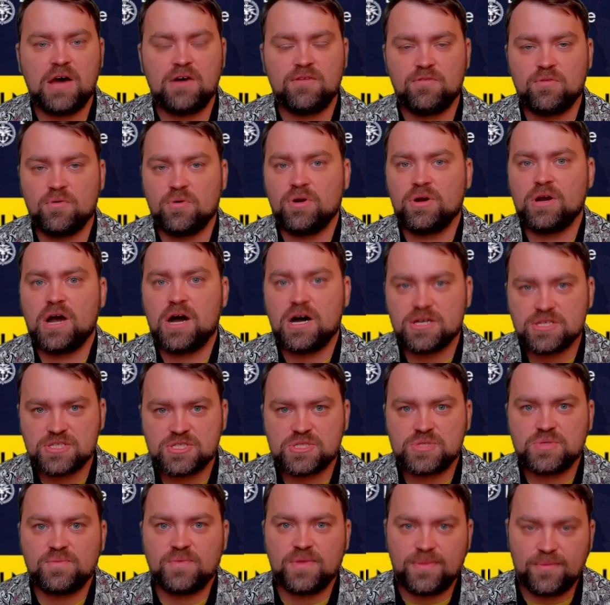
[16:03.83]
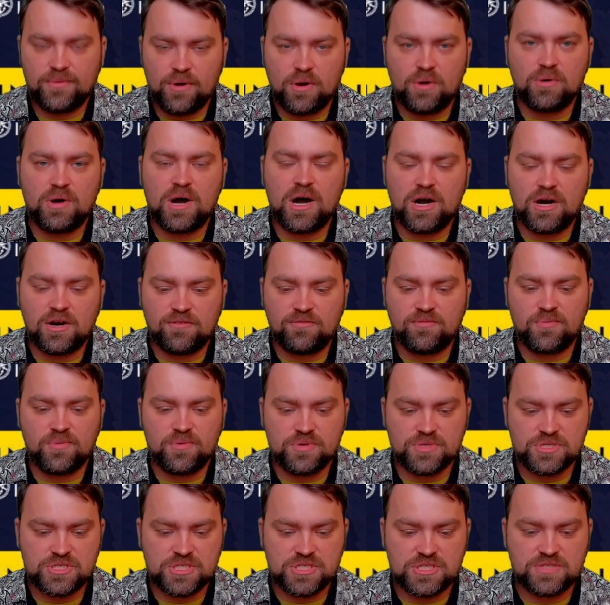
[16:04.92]
for us to withdraw our
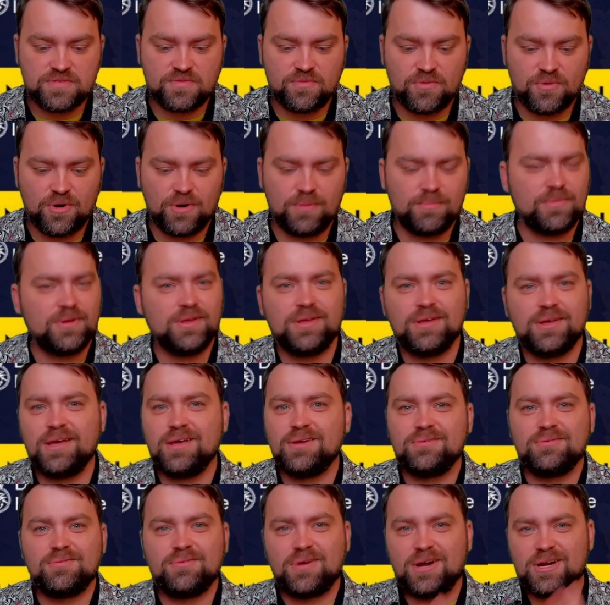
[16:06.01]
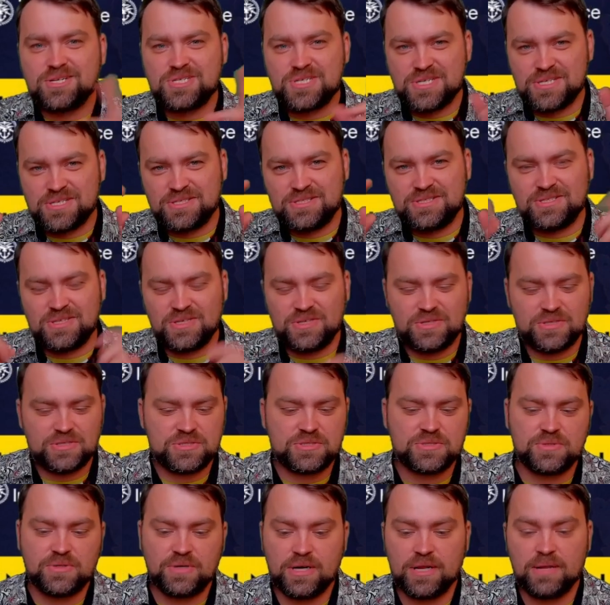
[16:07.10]
forces from Russian
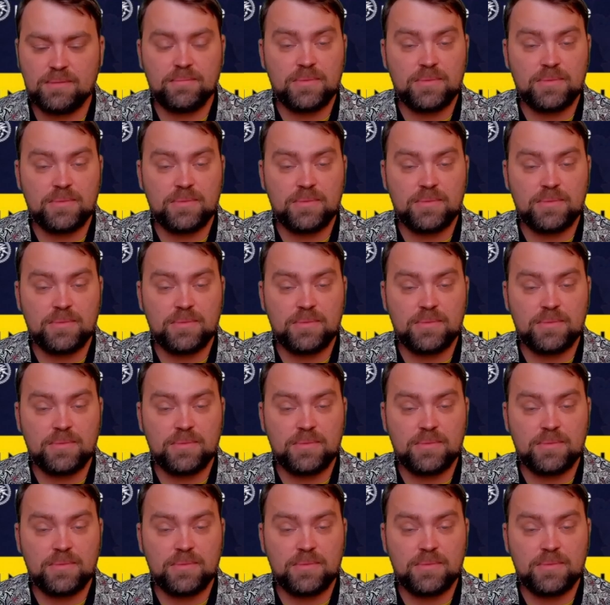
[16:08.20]
territory.